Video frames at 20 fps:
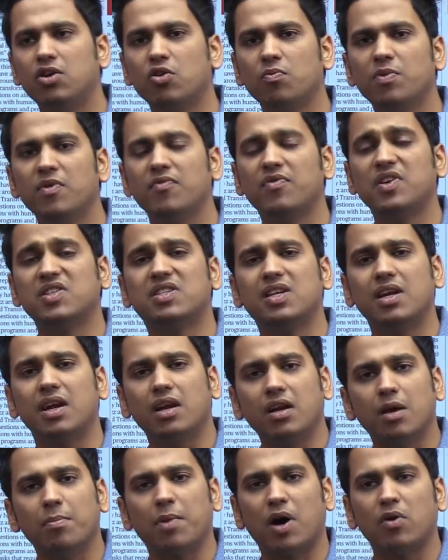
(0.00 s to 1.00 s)
to be
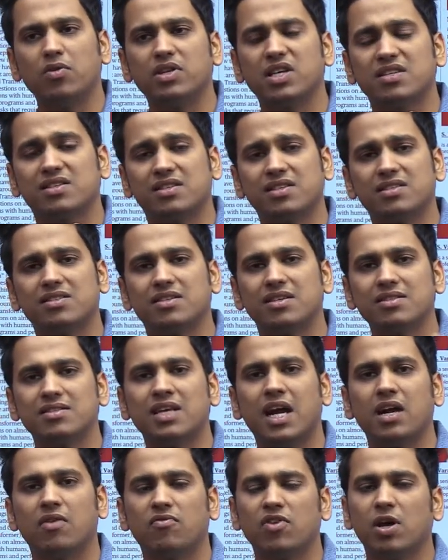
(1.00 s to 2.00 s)
vigilant about the assistance
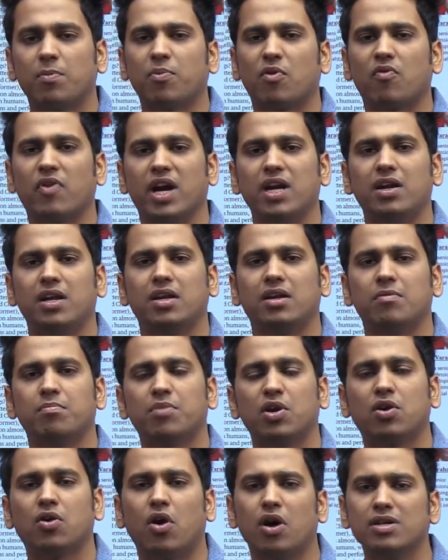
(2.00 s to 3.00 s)
that we are providing,
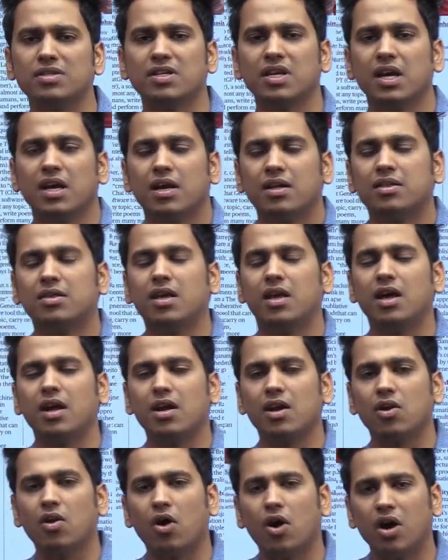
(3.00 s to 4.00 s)
because their
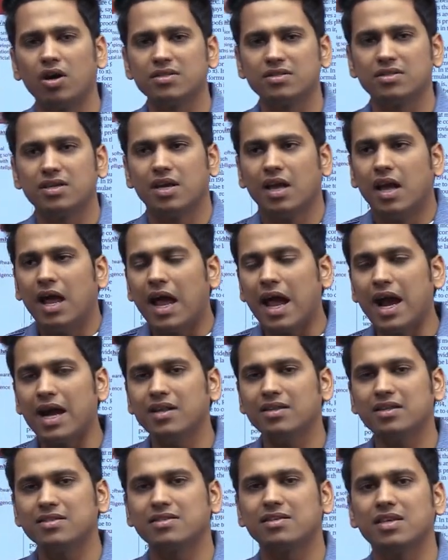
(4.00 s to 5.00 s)
laws
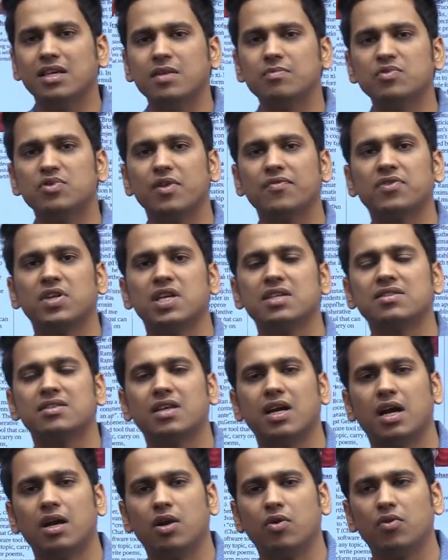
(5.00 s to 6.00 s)
and the schemes of things they
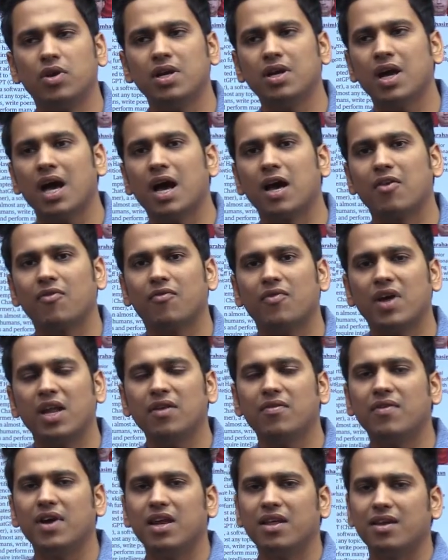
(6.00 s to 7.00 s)
are doing are very,
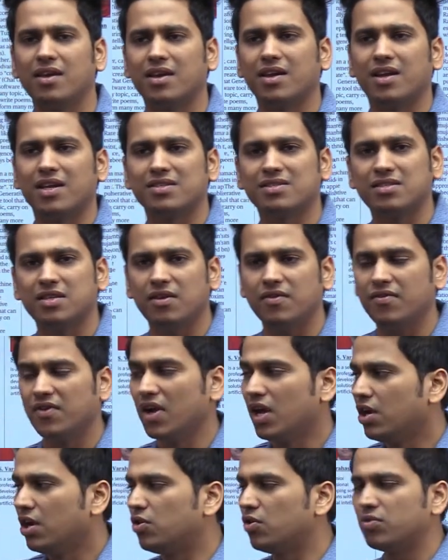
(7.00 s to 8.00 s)
very regressive
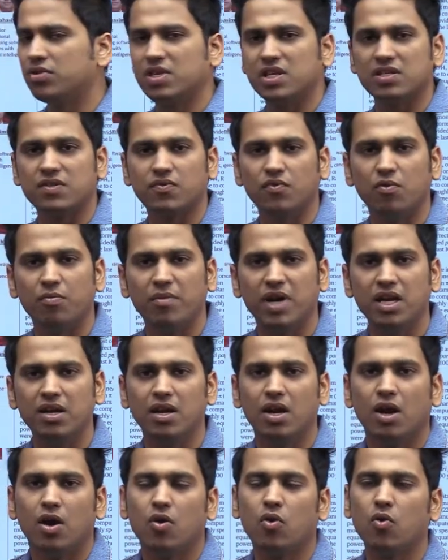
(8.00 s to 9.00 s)
to this woman
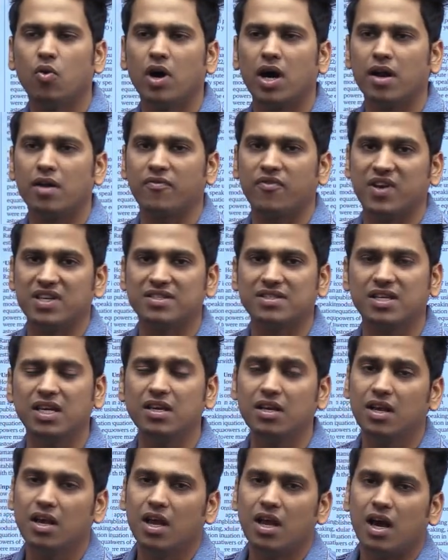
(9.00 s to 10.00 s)
who are
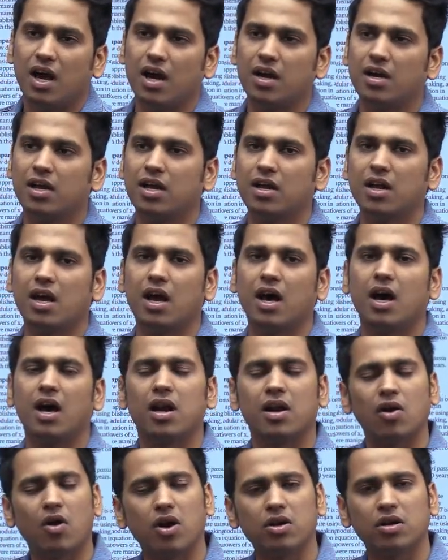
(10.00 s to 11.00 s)
facing under a
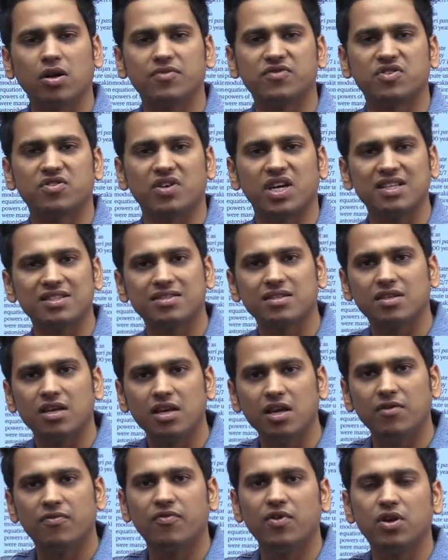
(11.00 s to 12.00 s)
lot of stress
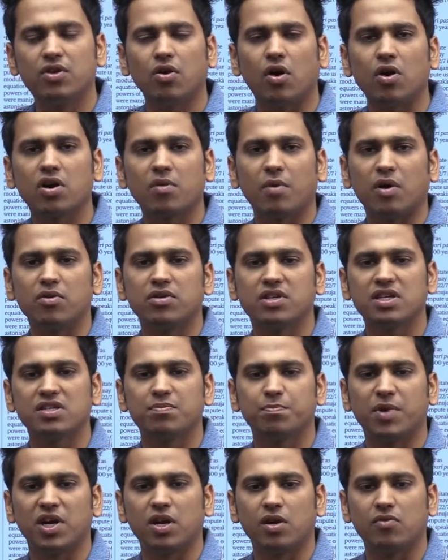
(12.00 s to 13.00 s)
if we talk about this
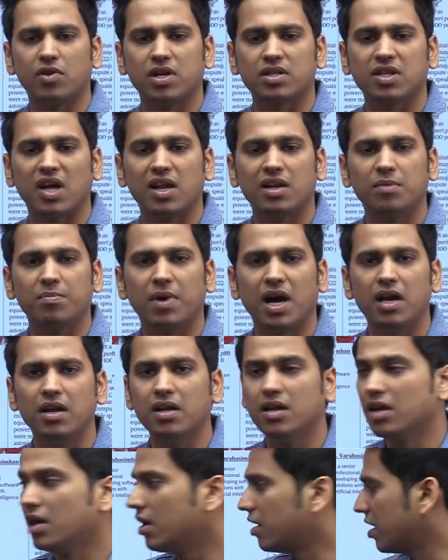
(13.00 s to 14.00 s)
particular Taliban
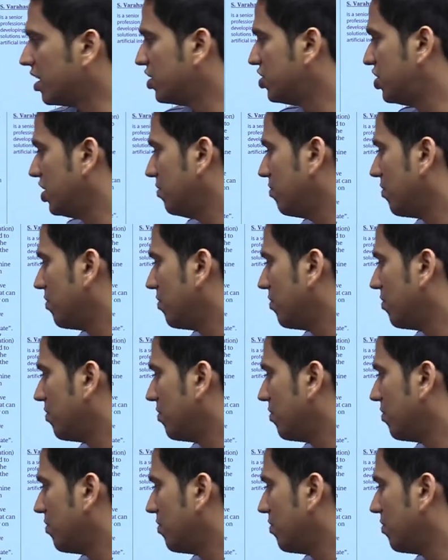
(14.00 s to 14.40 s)
regime,